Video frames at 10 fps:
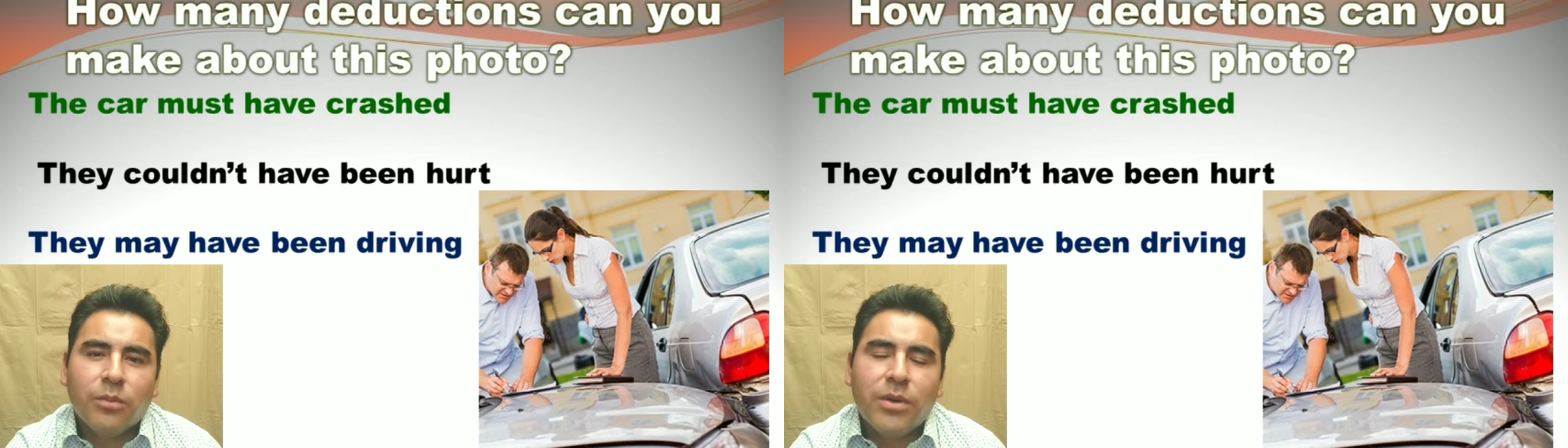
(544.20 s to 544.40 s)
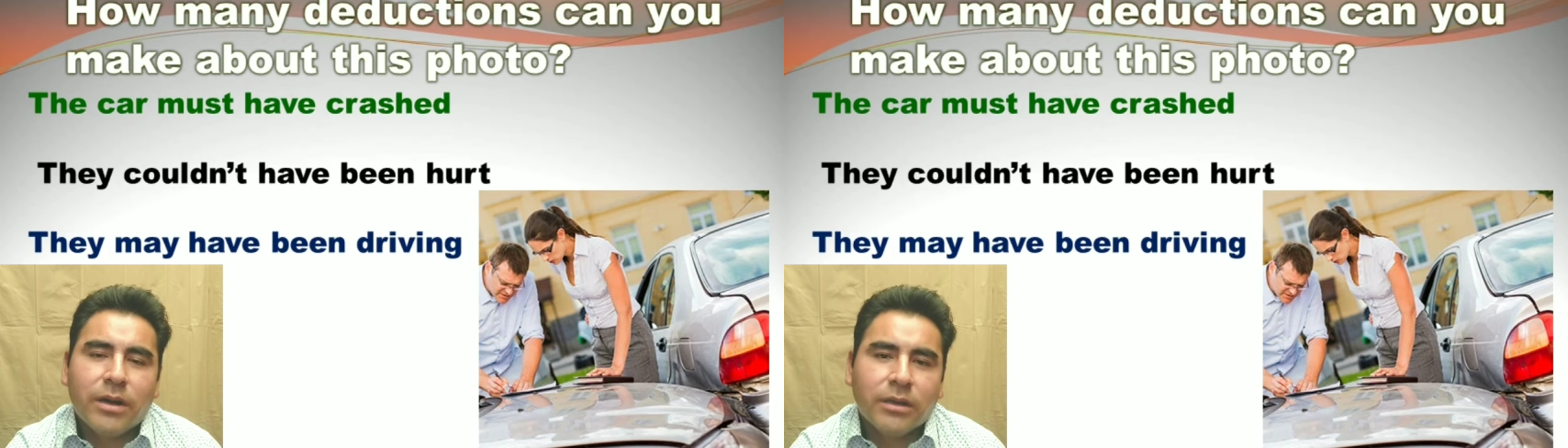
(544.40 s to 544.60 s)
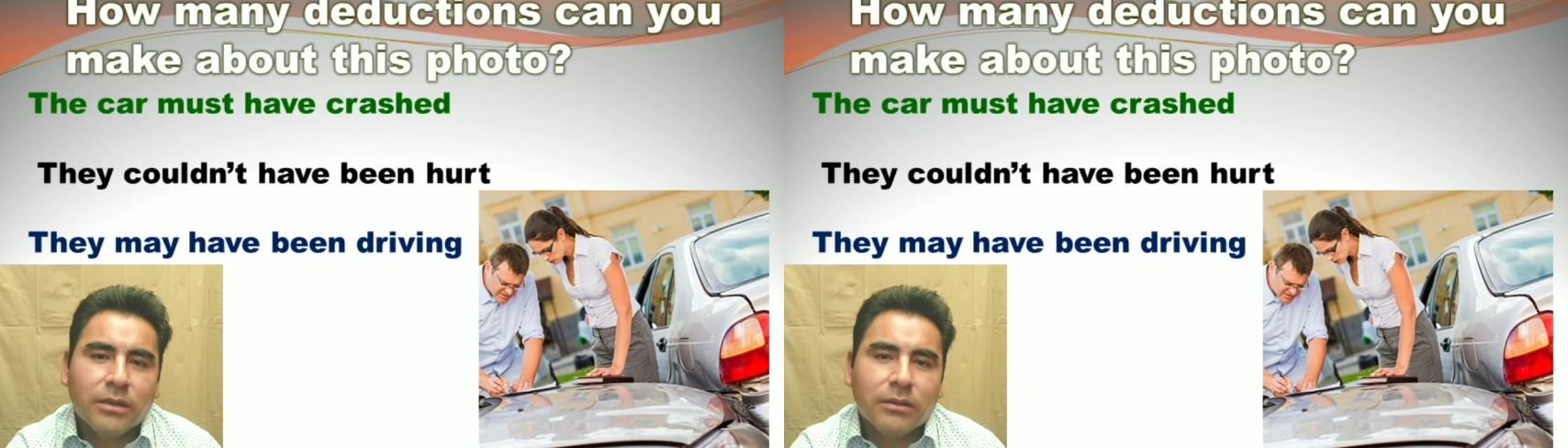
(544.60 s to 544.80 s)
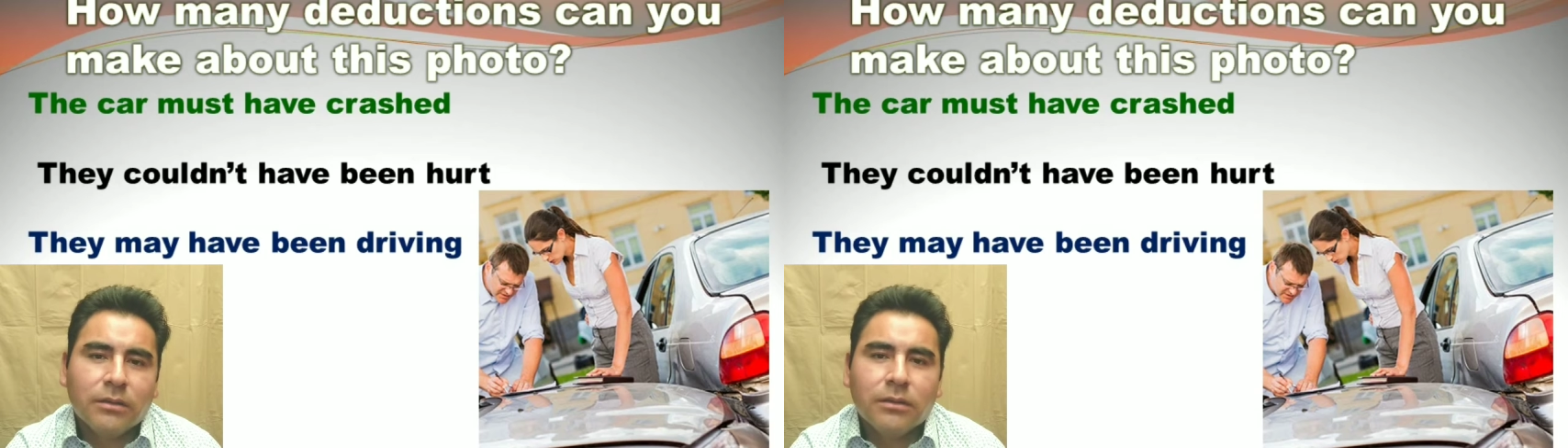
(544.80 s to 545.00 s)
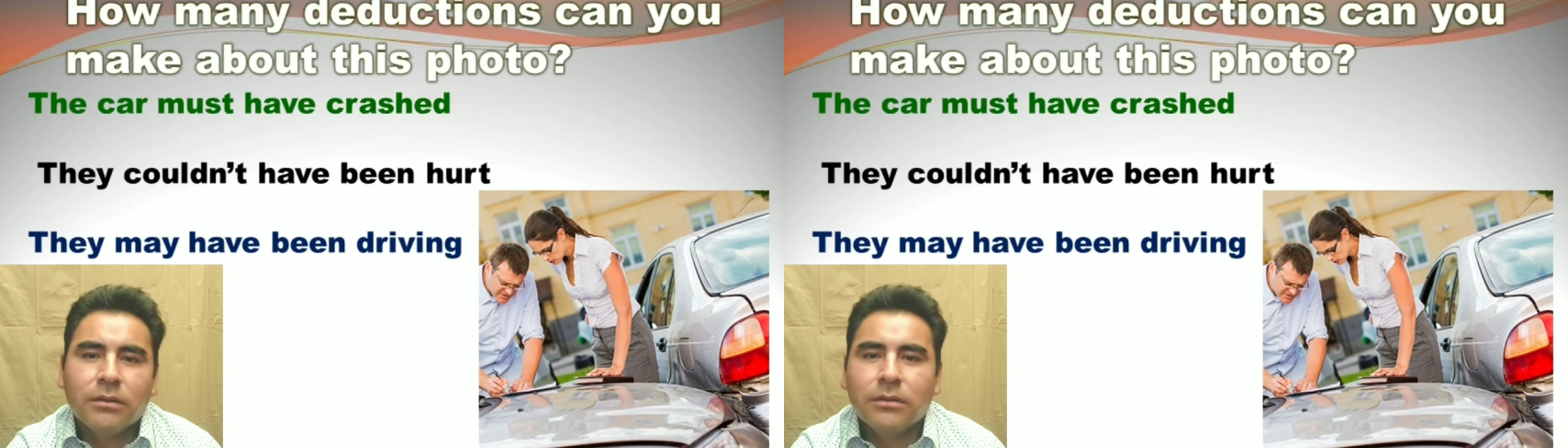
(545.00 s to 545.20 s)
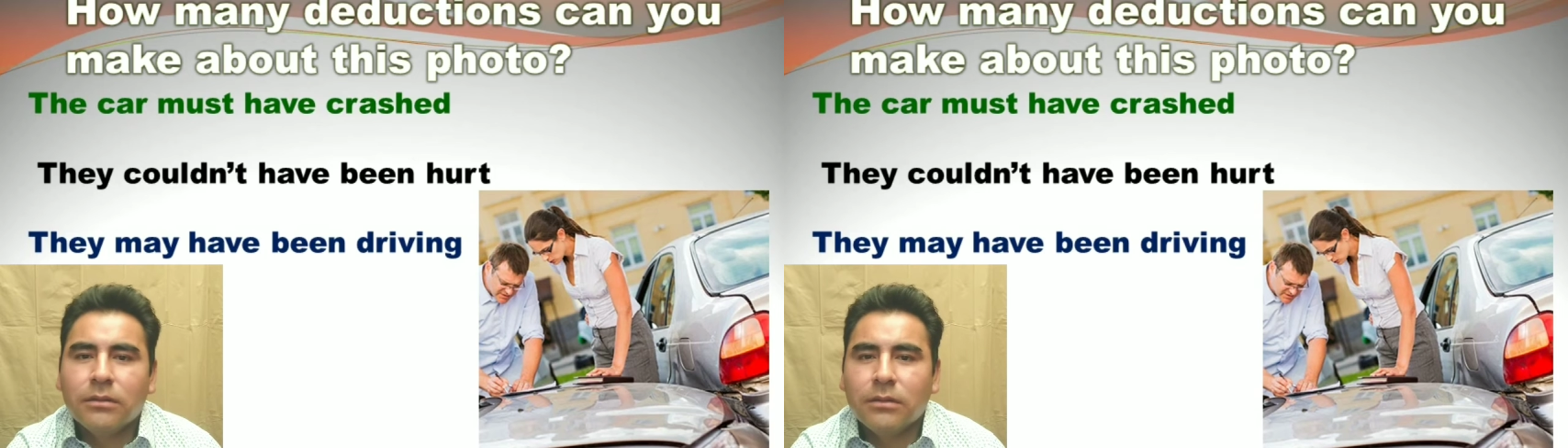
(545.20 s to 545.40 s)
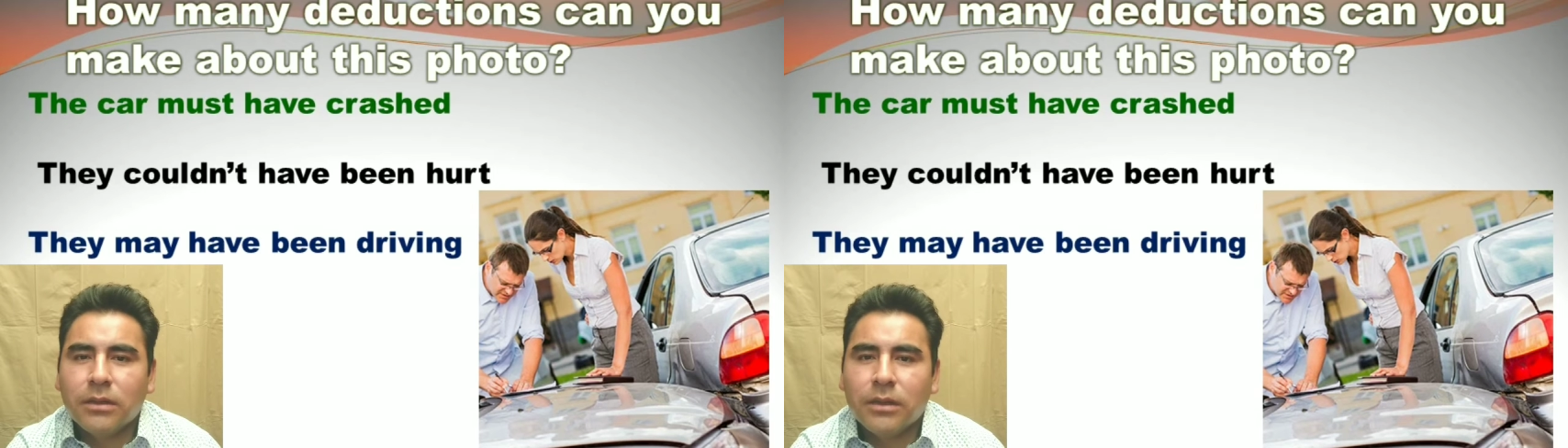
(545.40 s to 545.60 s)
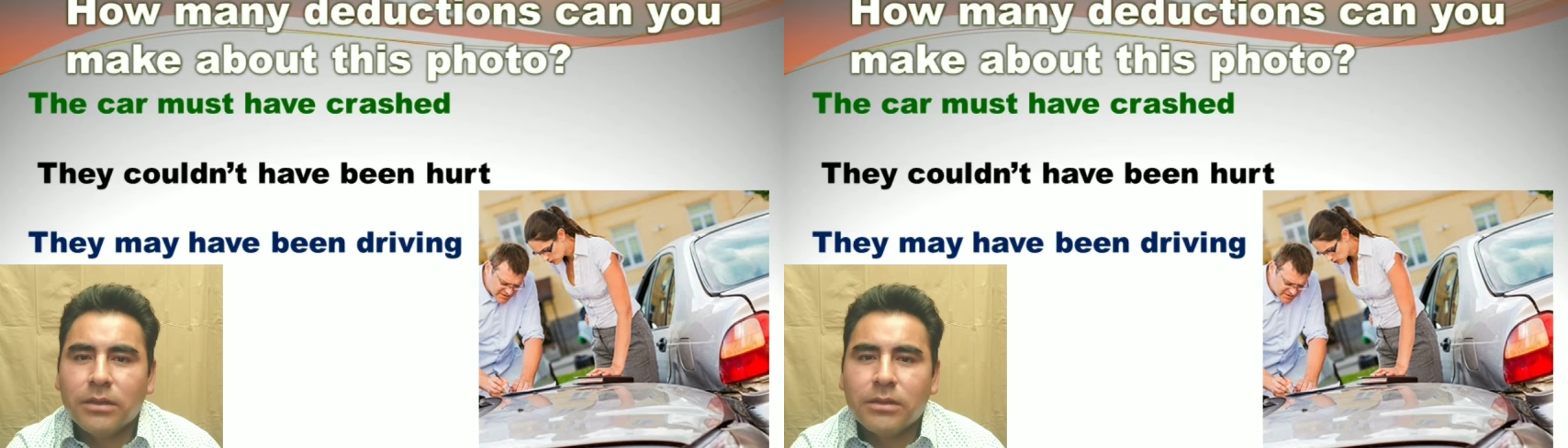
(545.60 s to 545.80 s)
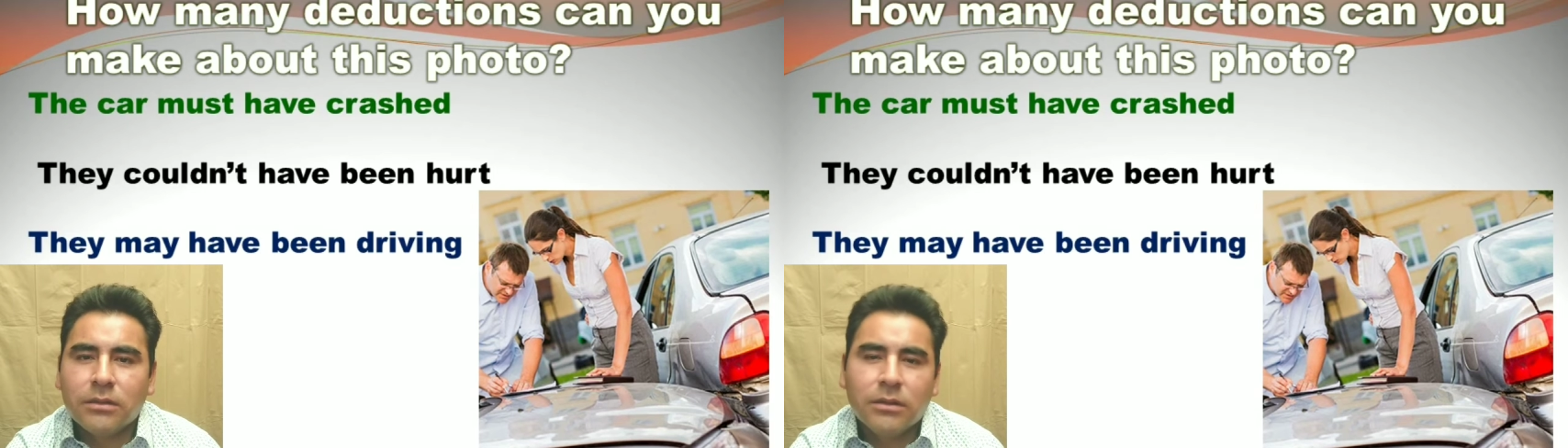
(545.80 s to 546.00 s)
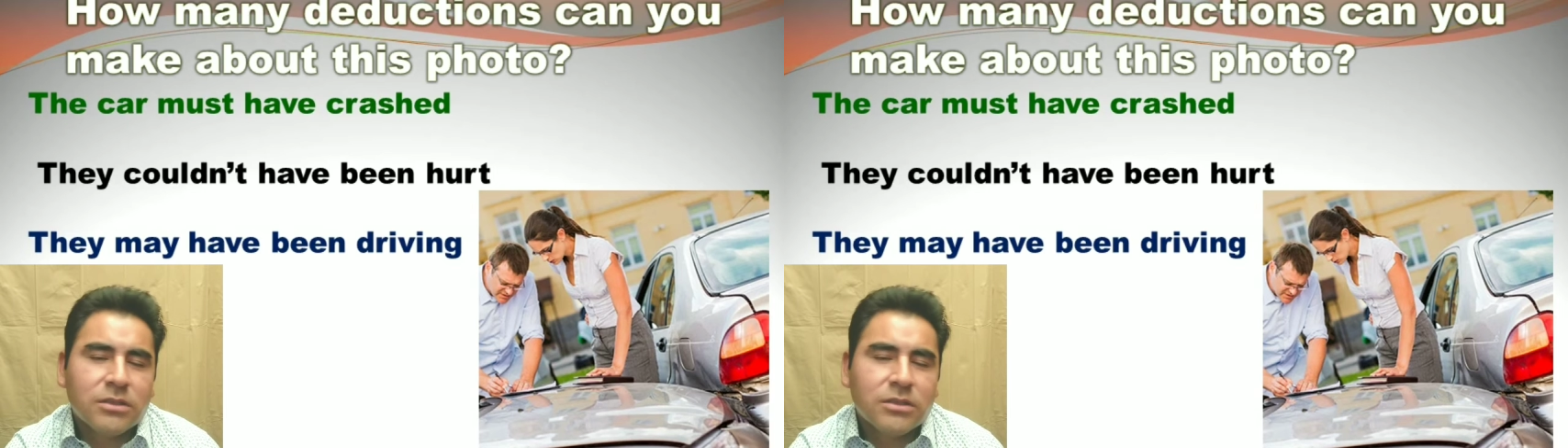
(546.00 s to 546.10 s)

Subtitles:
parking, in